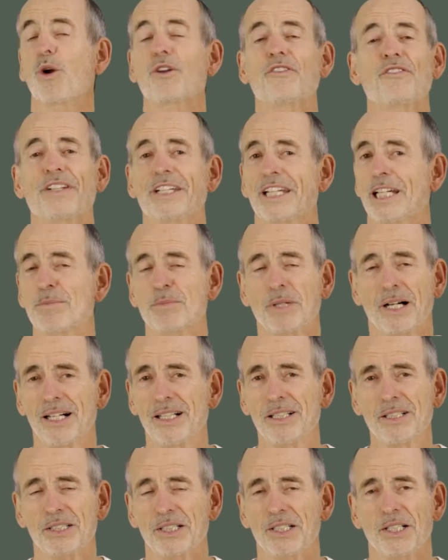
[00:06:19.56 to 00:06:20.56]
And as always,
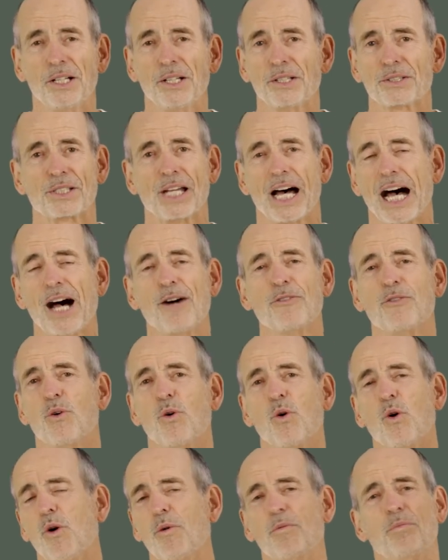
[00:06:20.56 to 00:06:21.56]
wherever there's
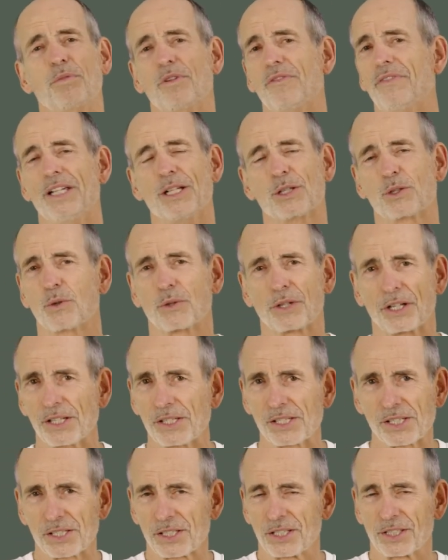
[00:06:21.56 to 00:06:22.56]
movement and surfaces rub
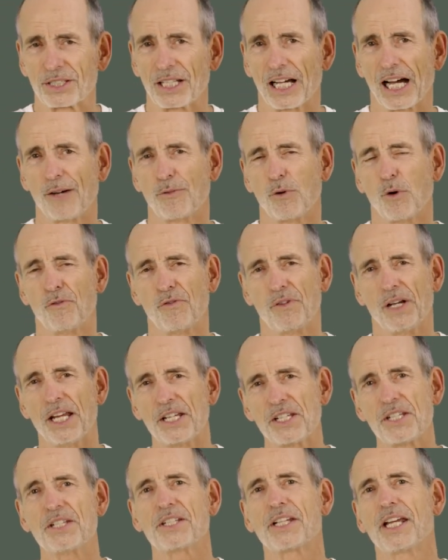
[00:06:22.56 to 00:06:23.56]
up against each other,
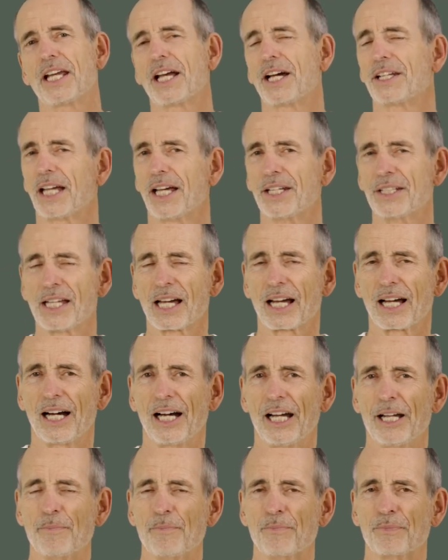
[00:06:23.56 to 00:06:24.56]
there's
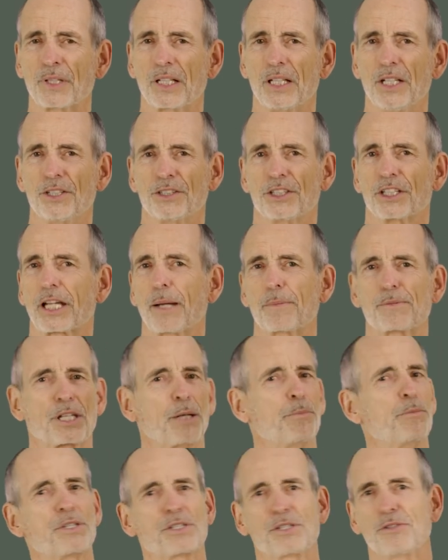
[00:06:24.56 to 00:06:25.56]
inevitably some degree
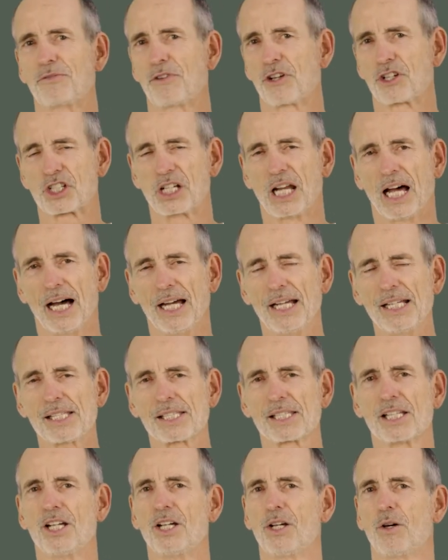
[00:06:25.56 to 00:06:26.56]
of wear and tear.
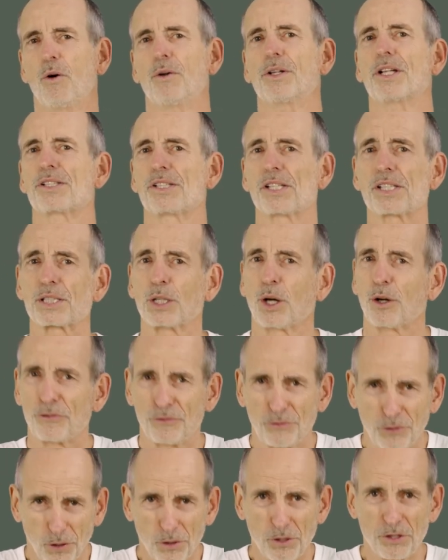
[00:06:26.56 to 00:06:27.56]
And that's
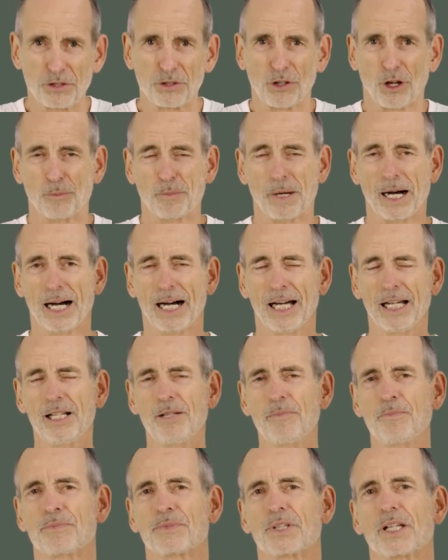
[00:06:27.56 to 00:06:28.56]
completely normal, part
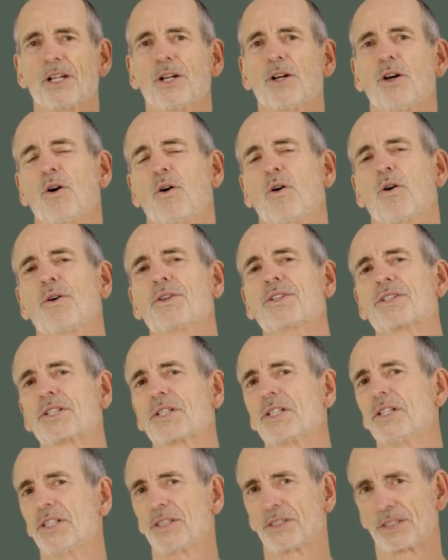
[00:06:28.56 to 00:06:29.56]
of the body's natural
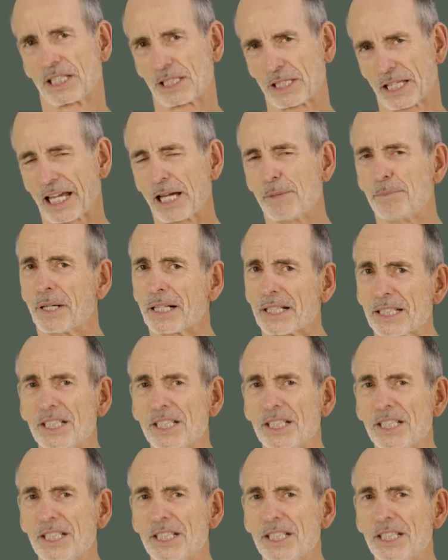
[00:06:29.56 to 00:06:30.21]
processes.